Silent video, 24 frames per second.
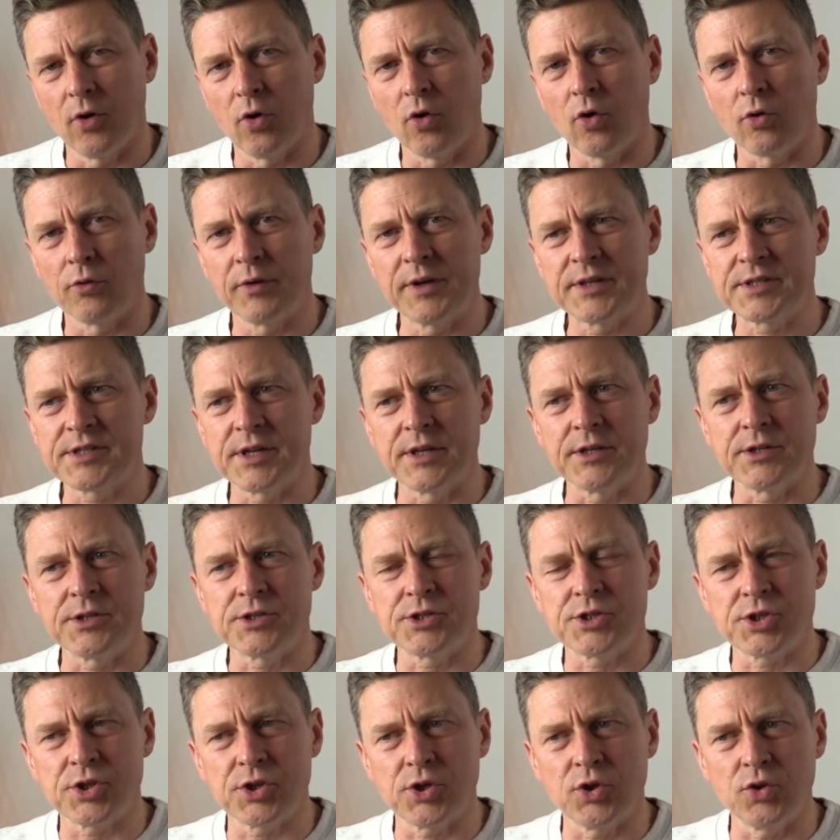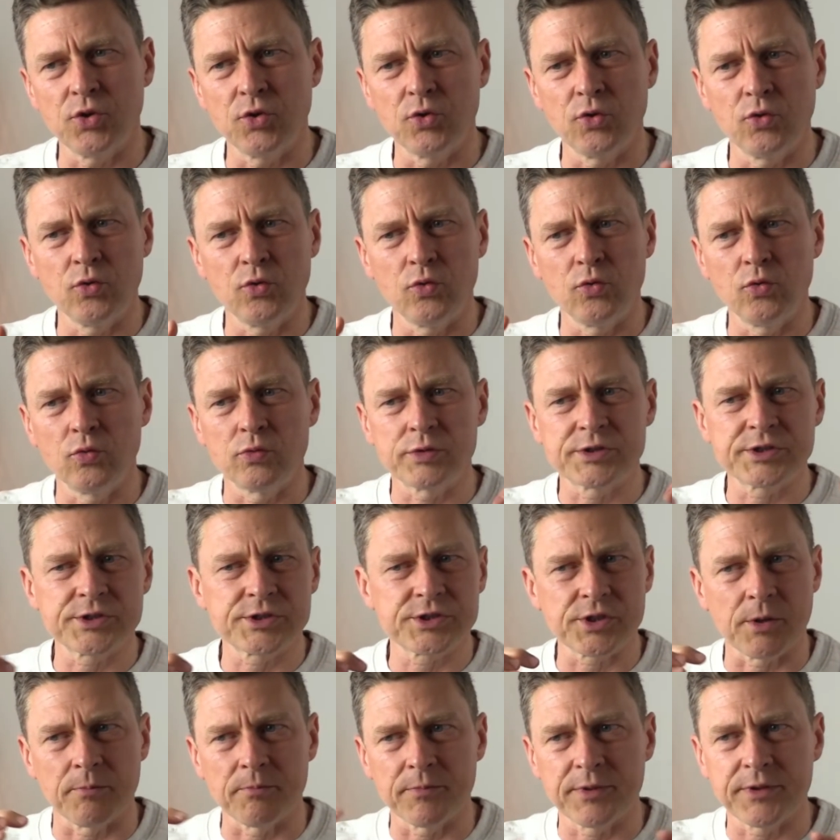or is it too
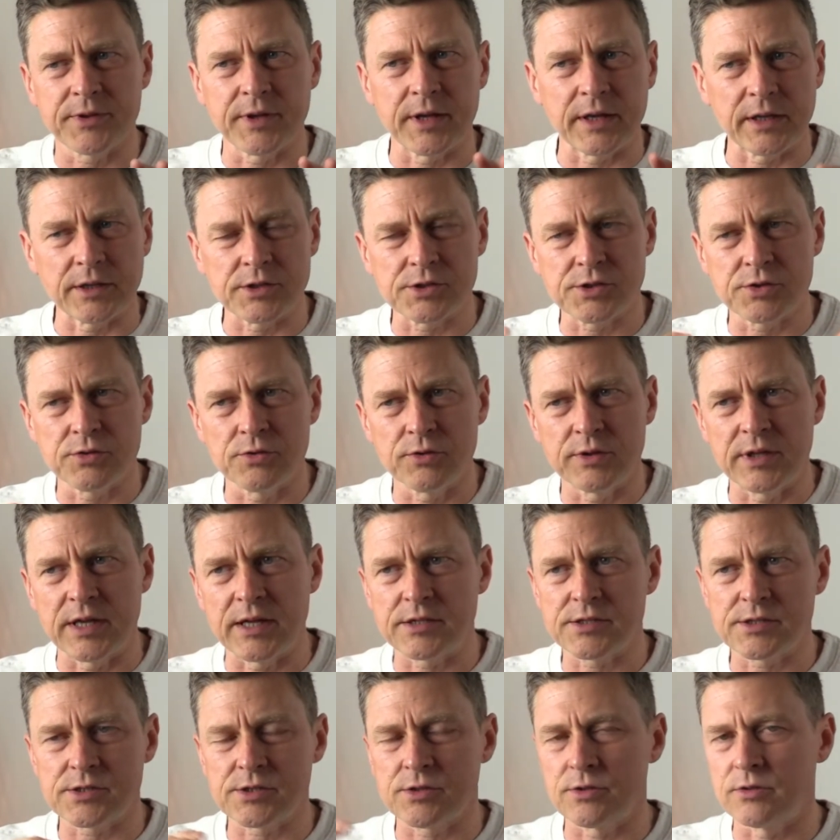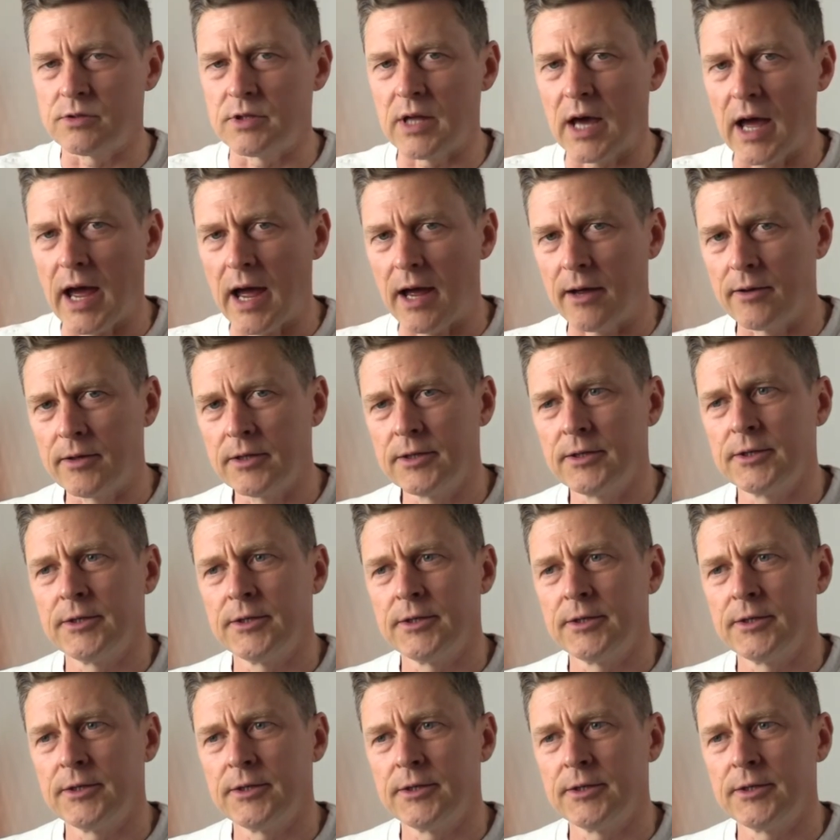something, to this, to that?